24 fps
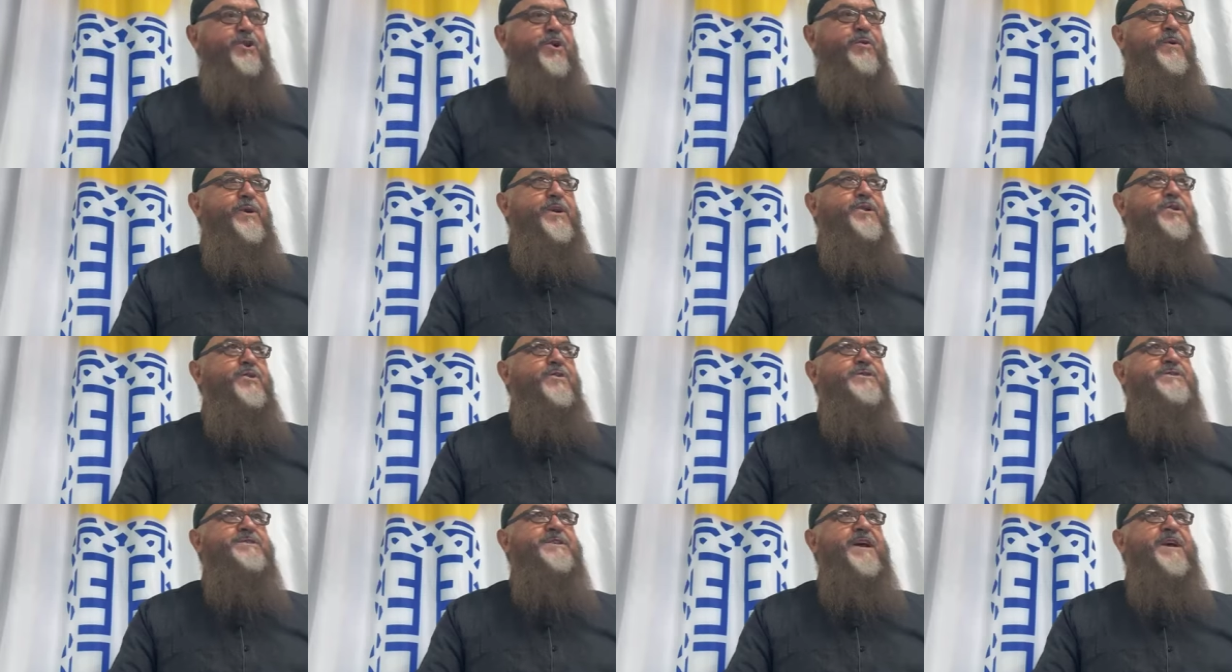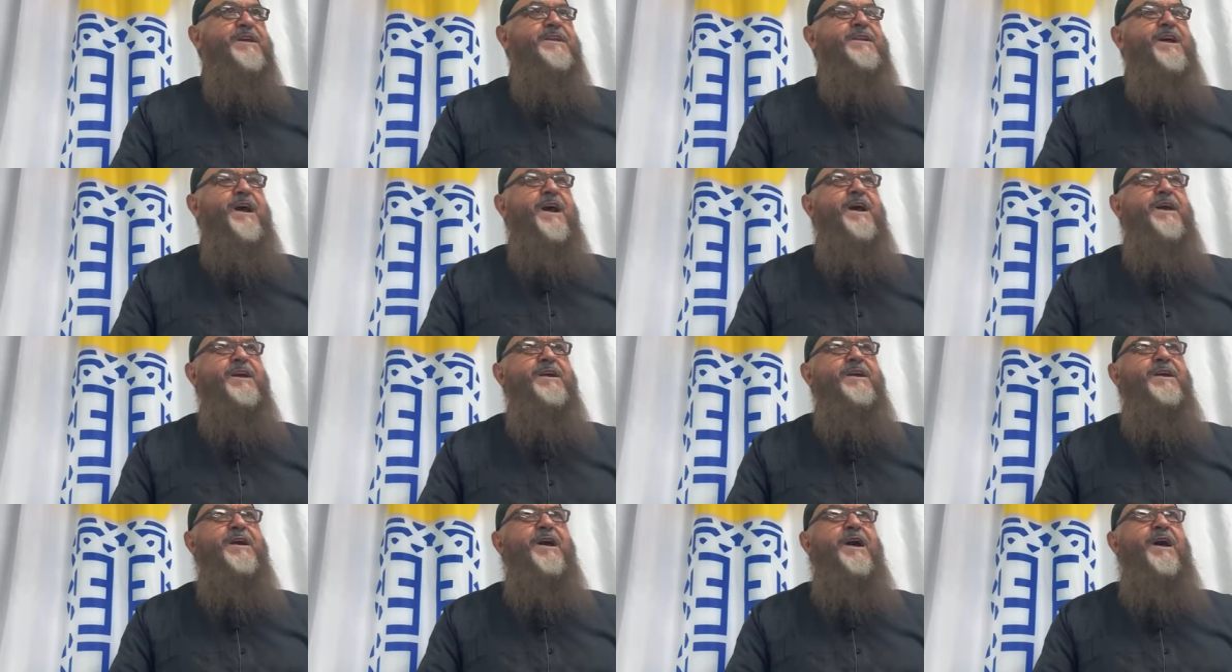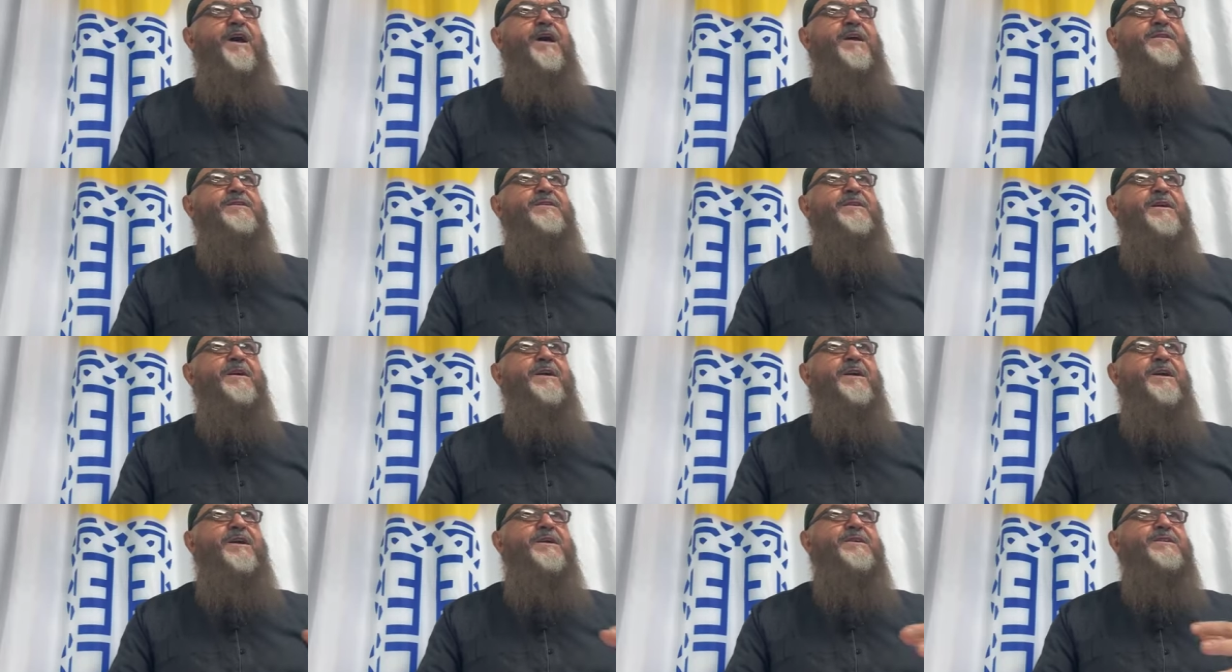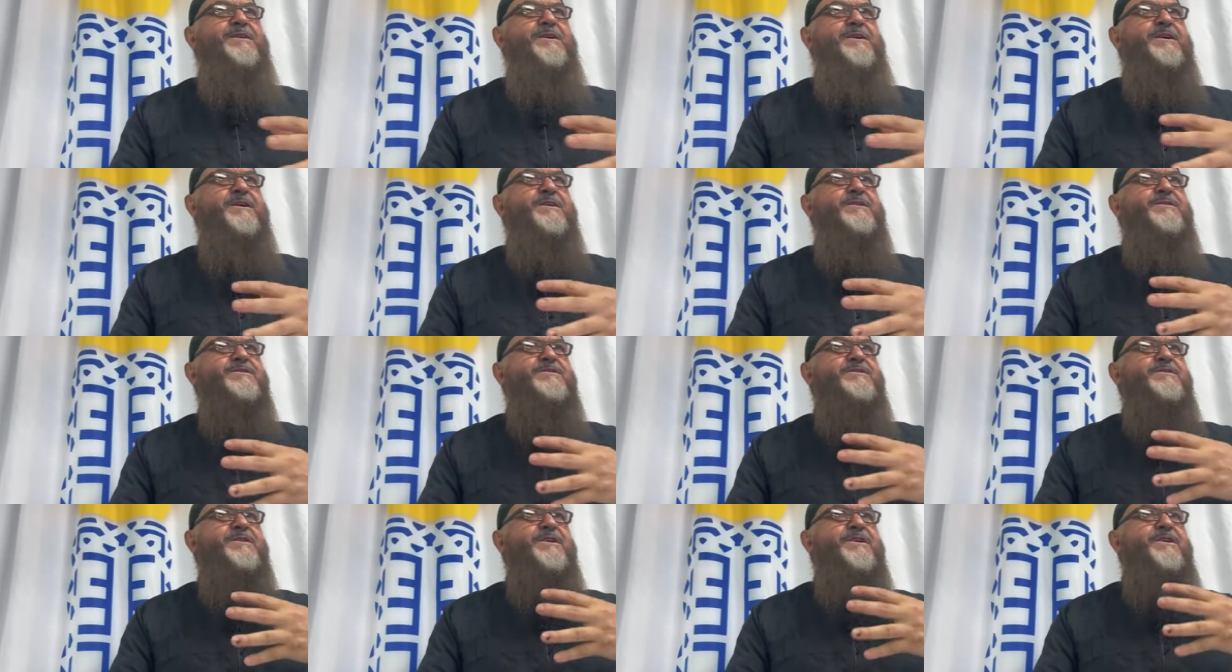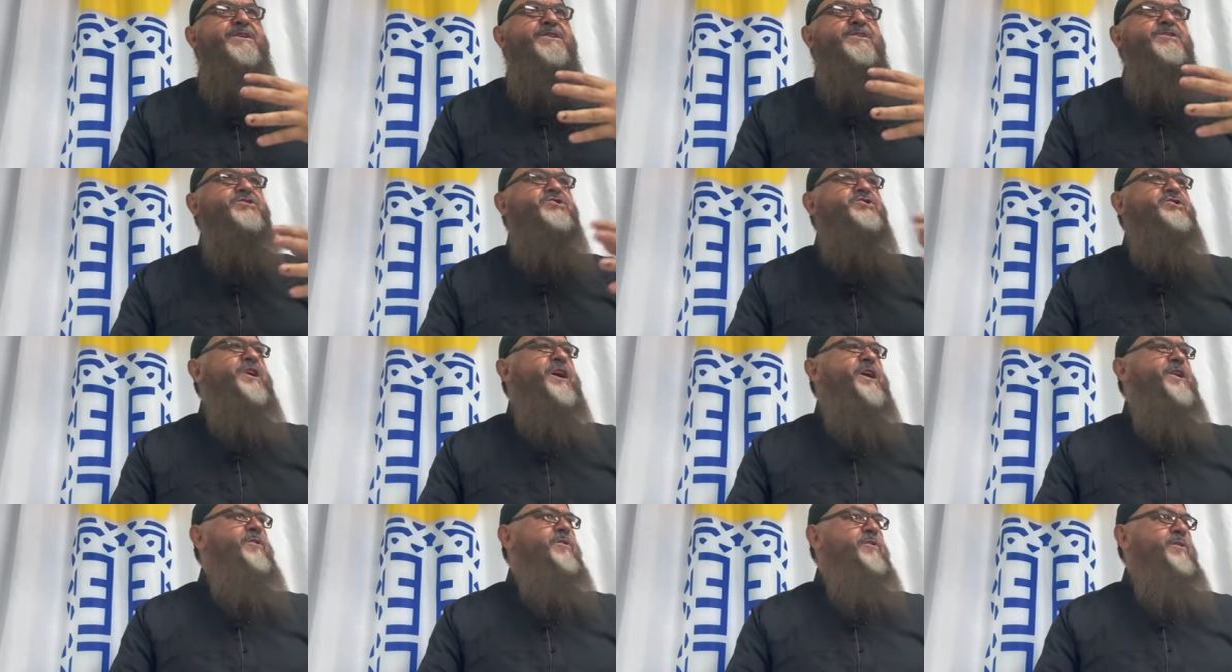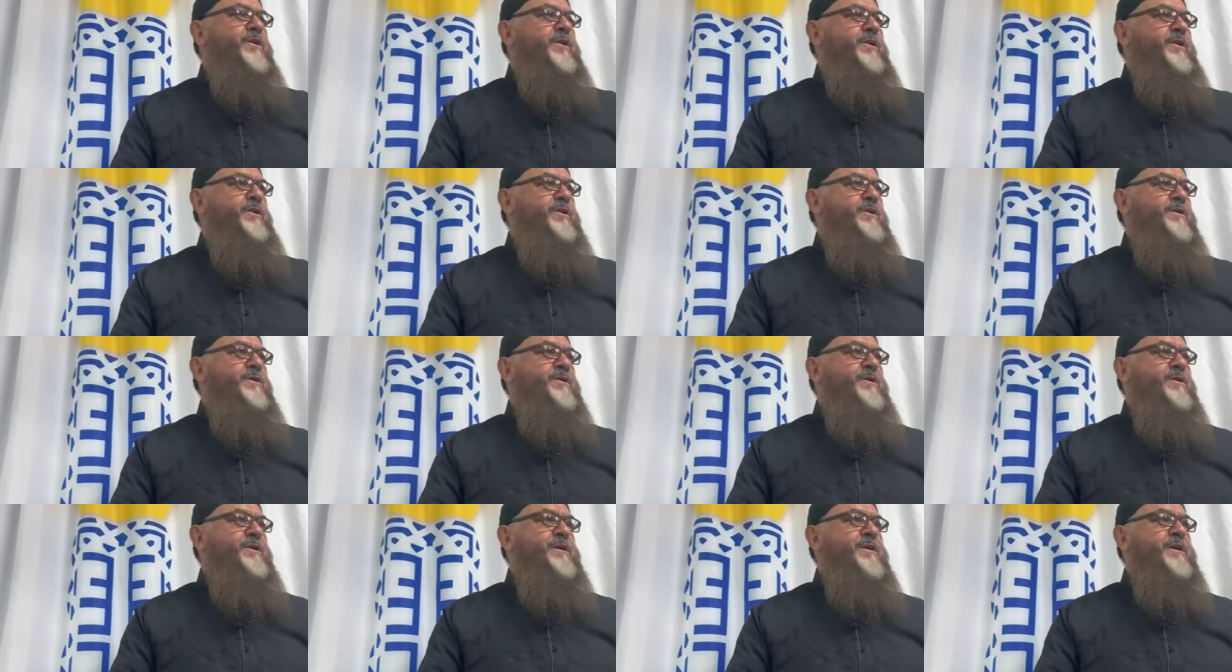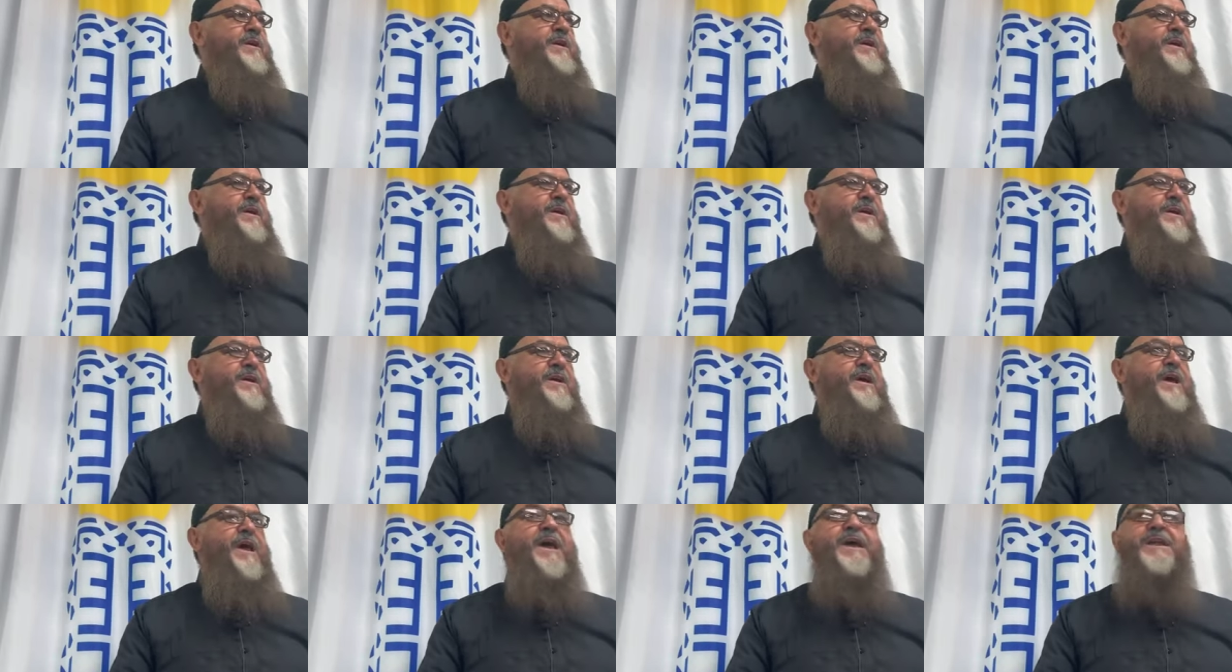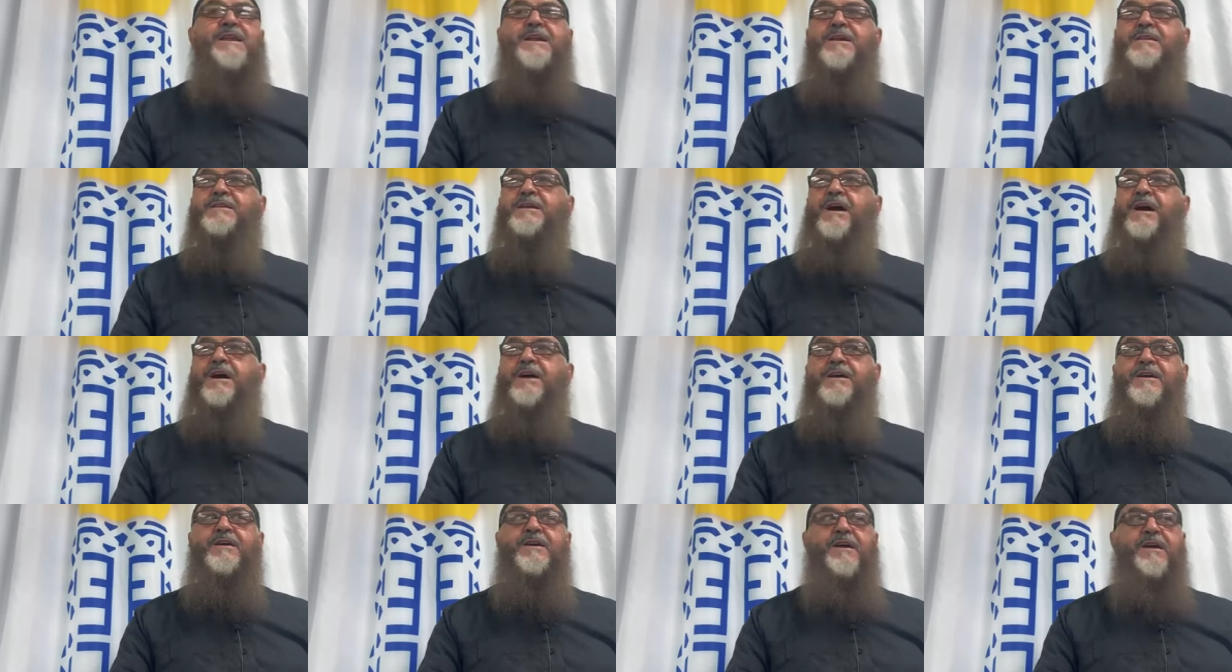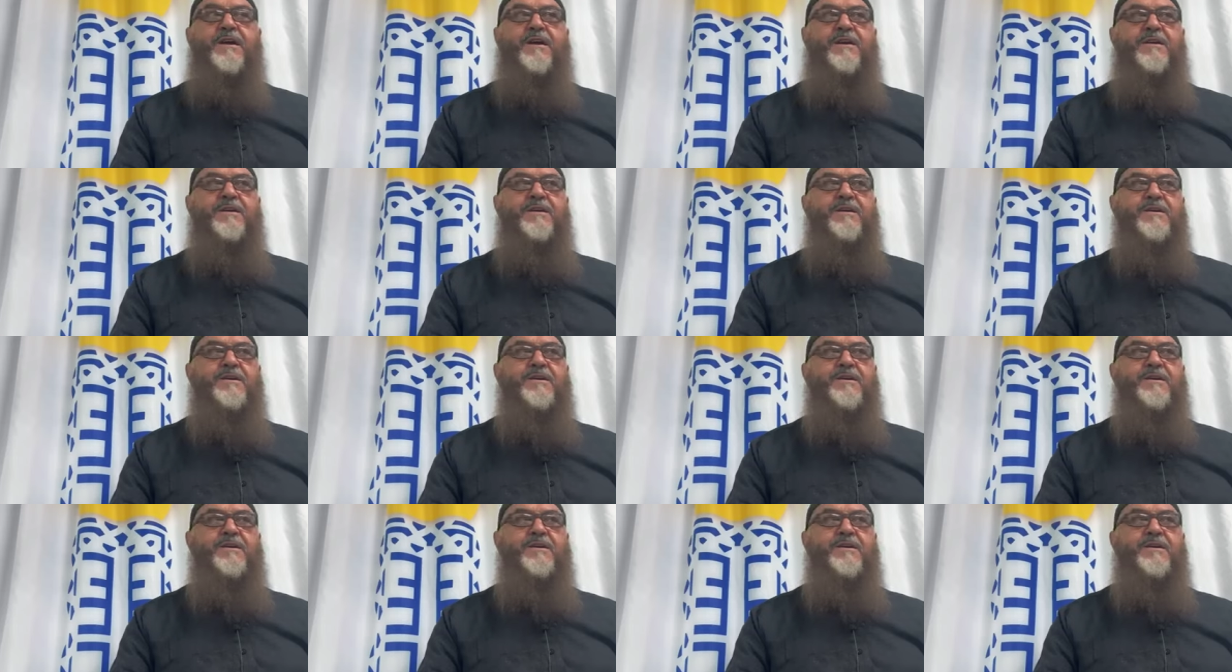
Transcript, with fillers: So, when you say tahiyyat, it is general, any tahiyyah.